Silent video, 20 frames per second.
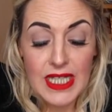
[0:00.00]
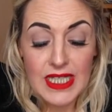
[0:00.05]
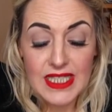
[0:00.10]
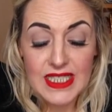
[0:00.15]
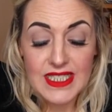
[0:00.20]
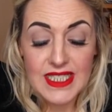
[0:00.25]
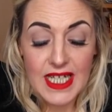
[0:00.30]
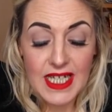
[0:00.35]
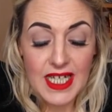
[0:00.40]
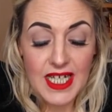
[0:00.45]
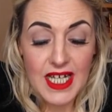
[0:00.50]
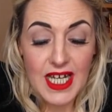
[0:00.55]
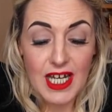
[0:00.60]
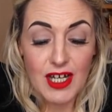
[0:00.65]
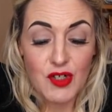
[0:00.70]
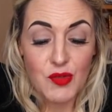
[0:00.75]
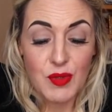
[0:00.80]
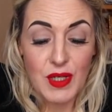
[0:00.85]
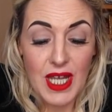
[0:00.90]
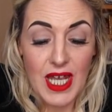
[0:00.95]
The second
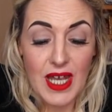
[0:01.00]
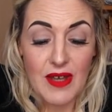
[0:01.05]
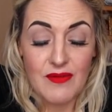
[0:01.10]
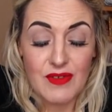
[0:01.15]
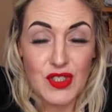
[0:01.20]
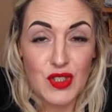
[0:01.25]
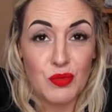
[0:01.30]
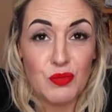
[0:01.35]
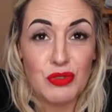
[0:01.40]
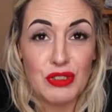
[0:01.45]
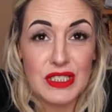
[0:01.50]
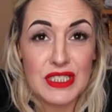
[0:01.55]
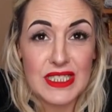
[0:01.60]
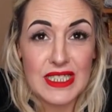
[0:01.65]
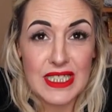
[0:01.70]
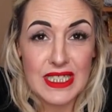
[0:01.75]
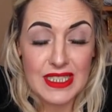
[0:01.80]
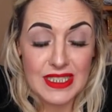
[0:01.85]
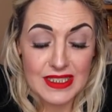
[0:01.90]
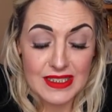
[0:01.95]
card we have is number
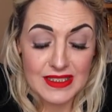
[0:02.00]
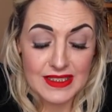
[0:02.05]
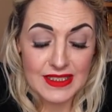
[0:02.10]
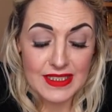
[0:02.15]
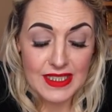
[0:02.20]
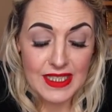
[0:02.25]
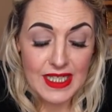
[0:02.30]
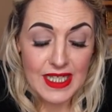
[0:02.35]
6.